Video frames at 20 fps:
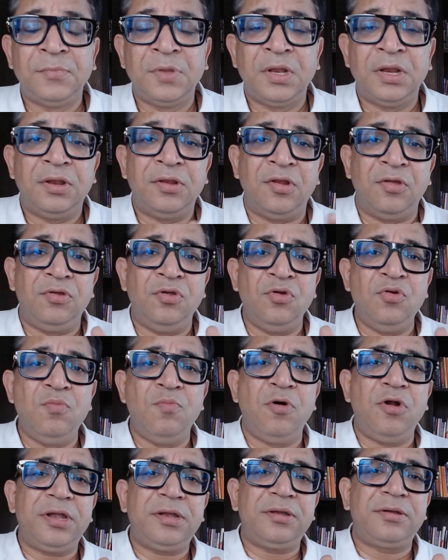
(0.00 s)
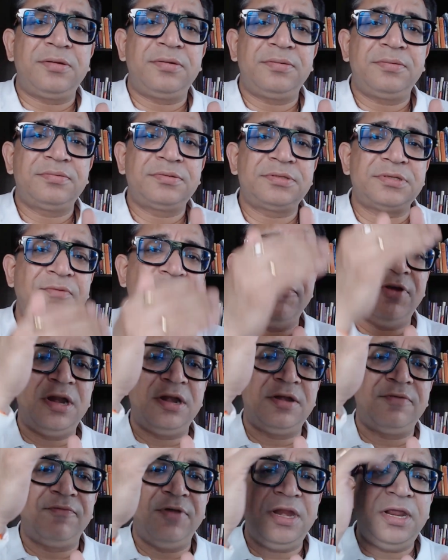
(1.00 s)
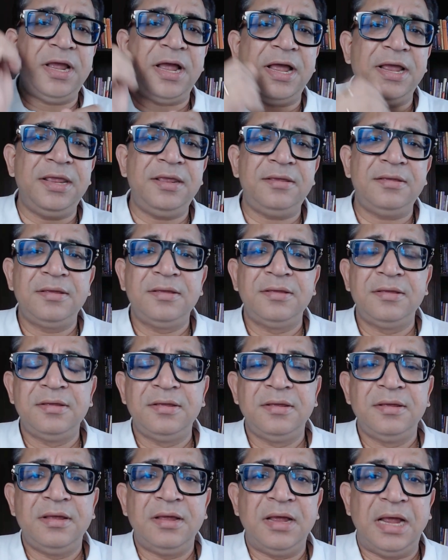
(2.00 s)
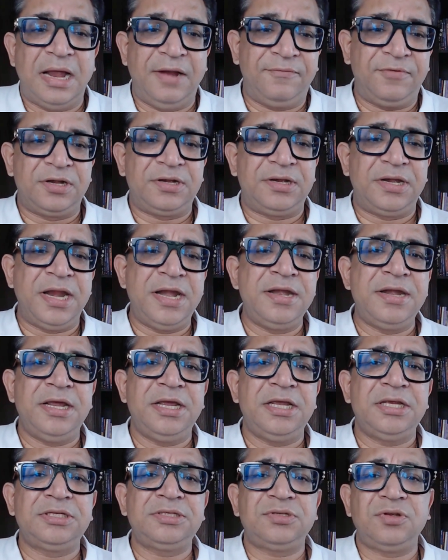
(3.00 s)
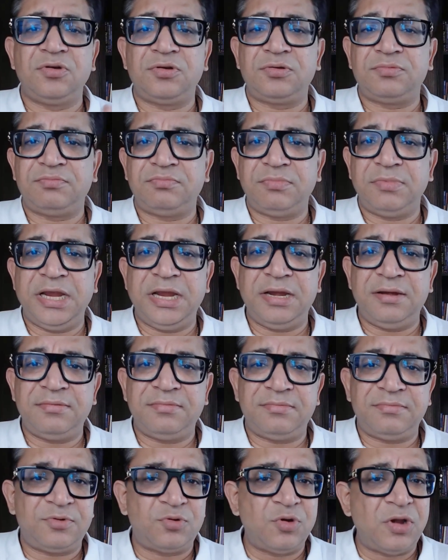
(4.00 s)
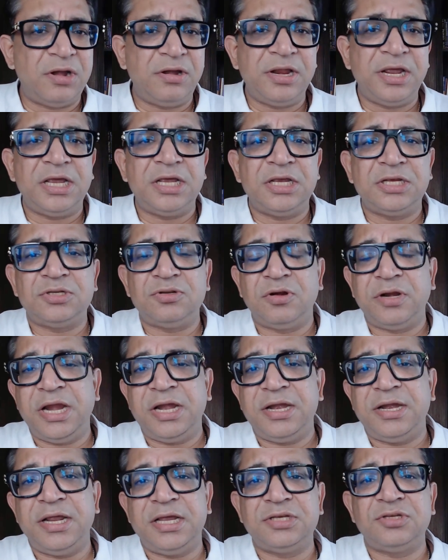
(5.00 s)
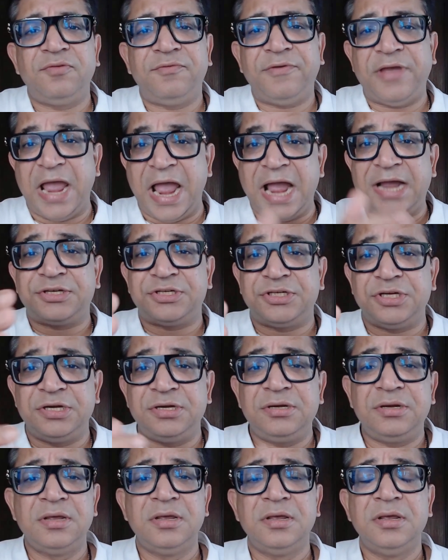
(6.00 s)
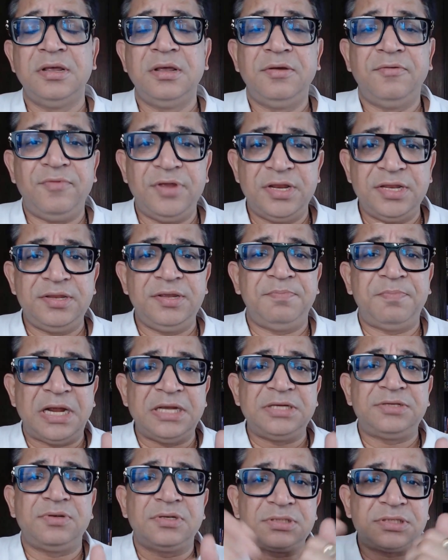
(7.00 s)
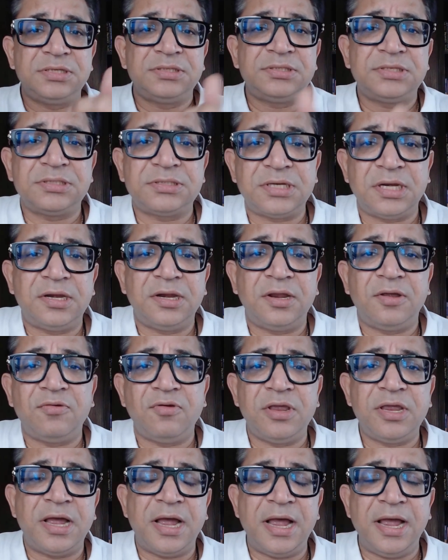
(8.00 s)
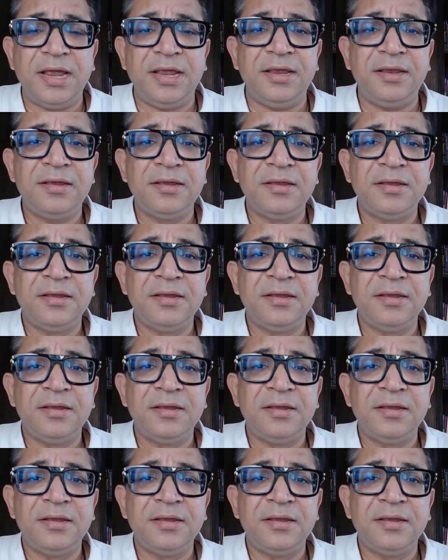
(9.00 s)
Now, you bought somewhere at very high. After 10 days or 12 days or 8 days of action, when the price was consistently going high,